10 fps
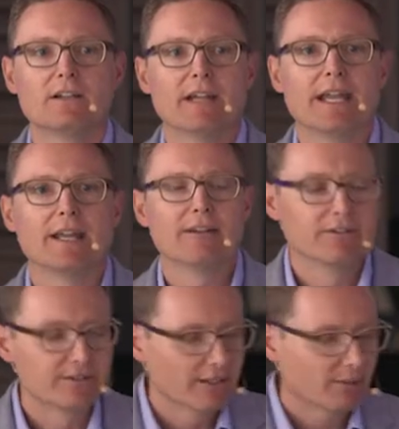
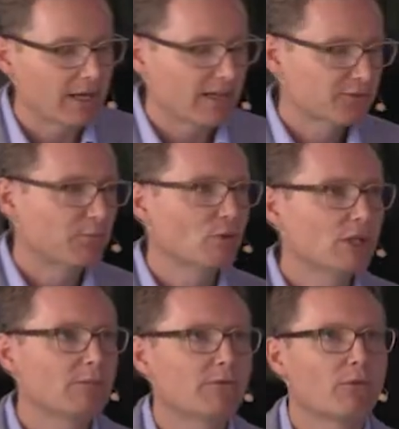And as
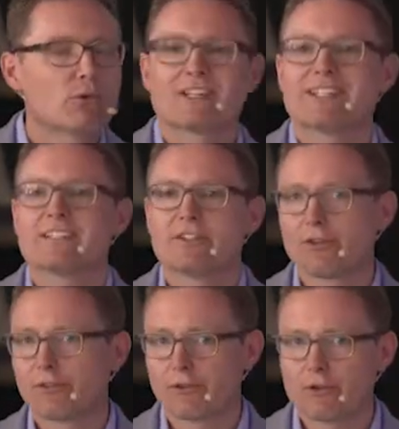spoken before,
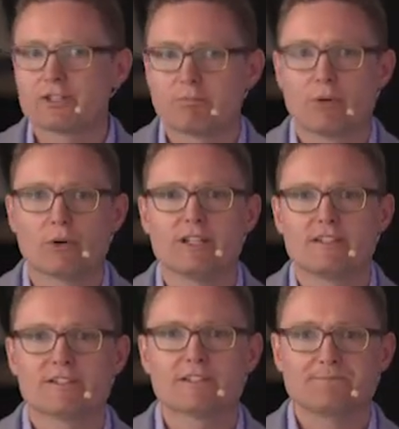the third point
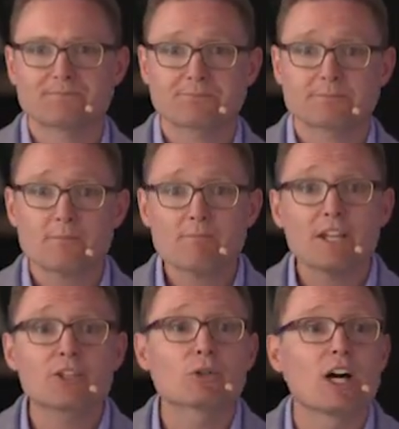is
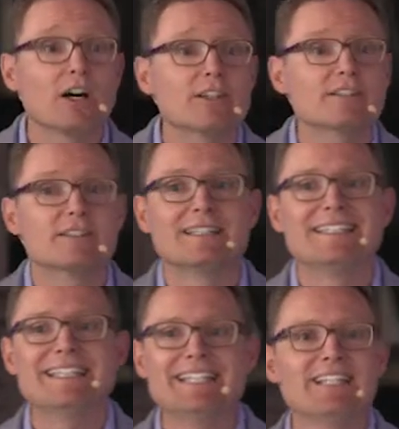you can't
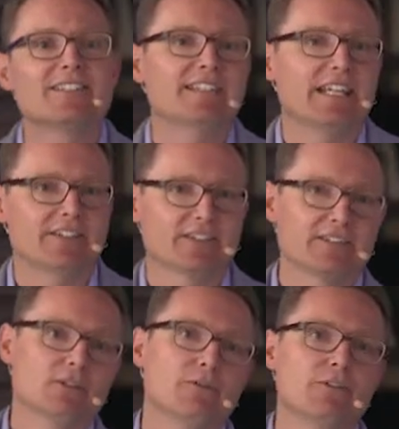delete
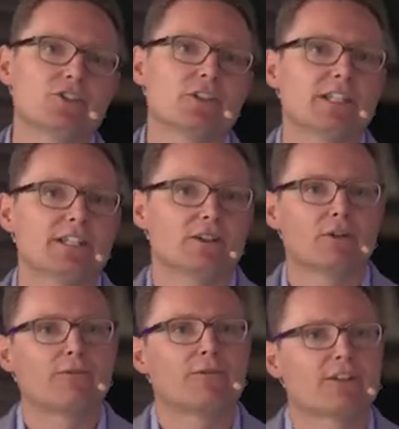data officially
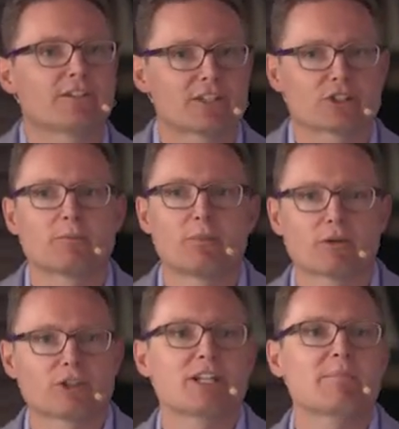of such
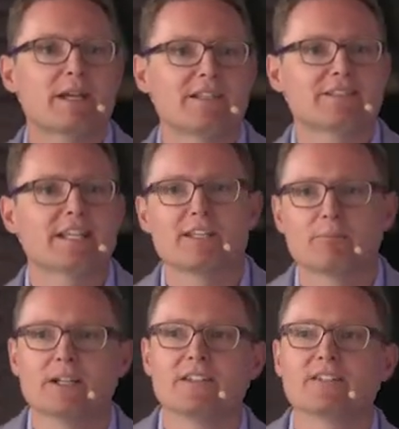blockchain-based
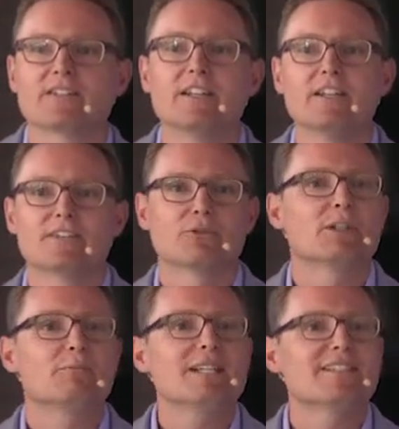databases. So
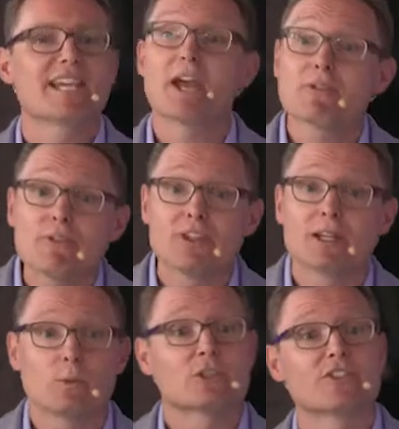that means
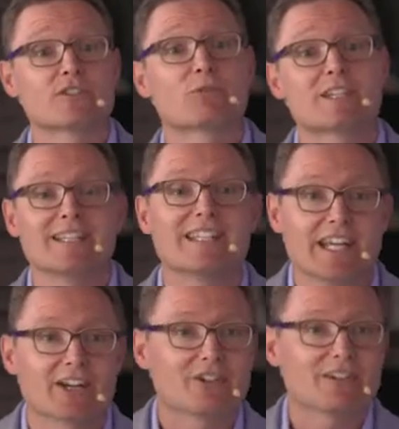everything which is written
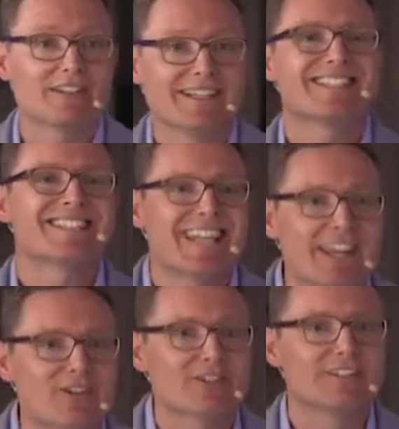there is
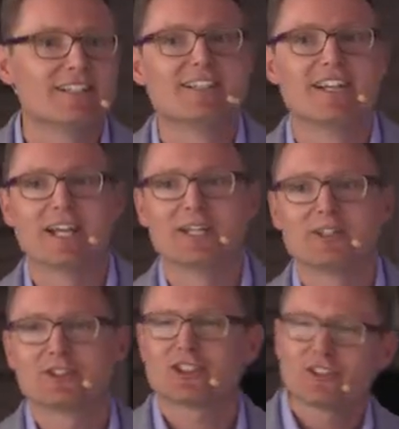there.
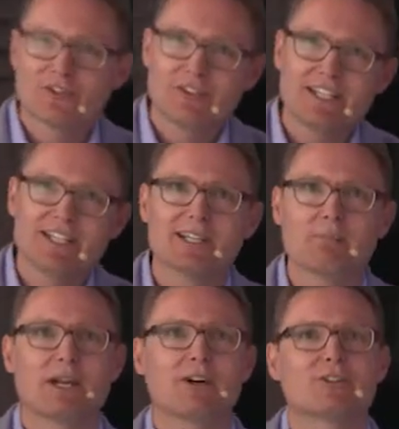And just thinking
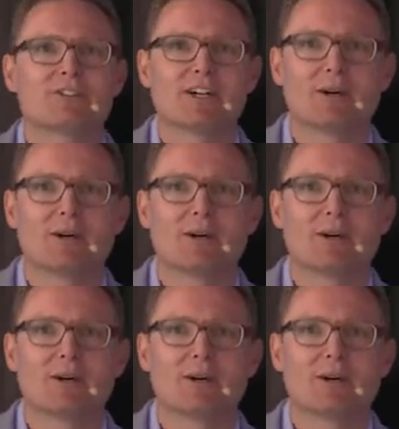about